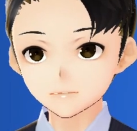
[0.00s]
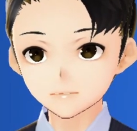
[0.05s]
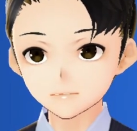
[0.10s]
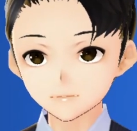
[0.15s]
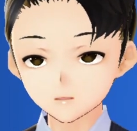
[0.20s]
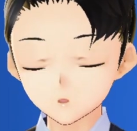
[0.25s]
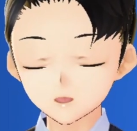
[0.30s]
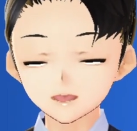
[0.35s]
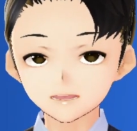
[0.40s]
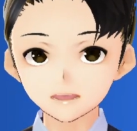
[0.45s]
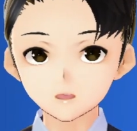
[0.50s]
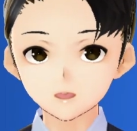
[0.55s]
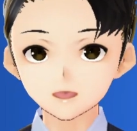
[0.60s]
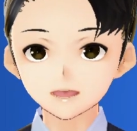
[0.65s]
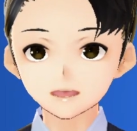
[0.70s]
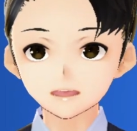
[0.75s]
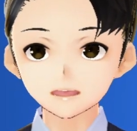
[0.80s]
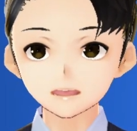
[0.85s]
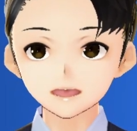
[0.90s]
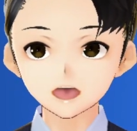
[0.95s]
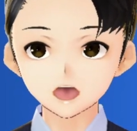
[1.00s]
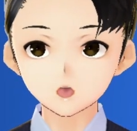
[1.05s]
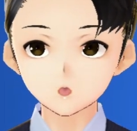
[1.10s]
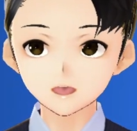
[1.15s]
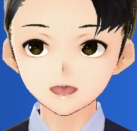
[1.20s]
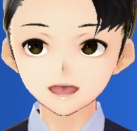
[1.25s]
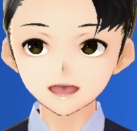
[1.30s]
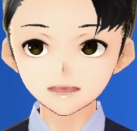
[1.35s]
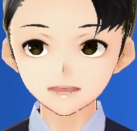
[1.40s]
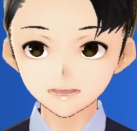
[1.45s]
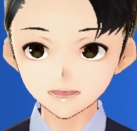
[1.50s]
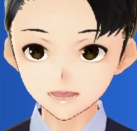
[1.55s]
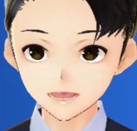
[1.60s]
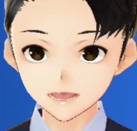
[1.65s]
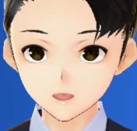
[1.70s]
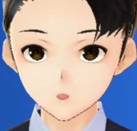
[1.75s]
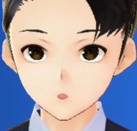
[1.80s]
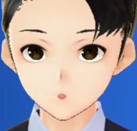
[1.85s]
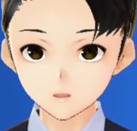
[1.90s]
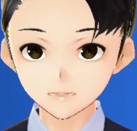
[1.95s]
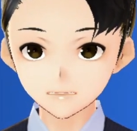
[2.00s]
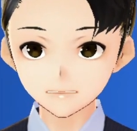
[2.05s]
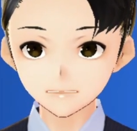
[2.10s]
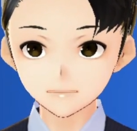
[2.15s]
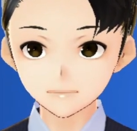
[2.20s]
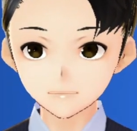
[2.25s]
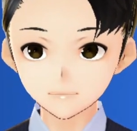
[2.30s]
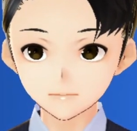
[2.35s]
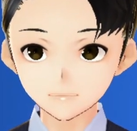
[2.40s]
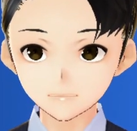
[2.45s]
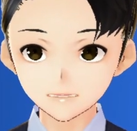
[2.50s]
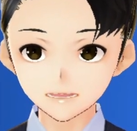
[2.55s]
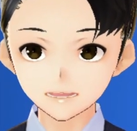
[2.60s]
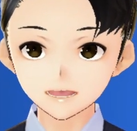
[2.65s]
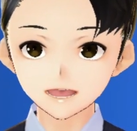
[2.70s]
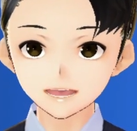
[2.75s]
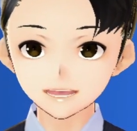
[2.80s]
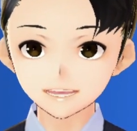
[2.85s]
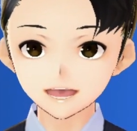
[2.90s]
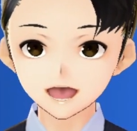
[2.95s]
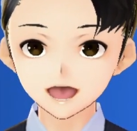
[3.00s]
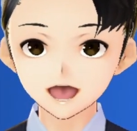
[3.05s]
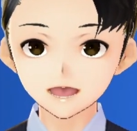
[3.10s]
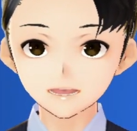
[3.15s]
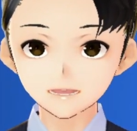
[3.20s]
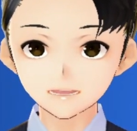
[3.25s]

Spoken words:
which we are going to use to have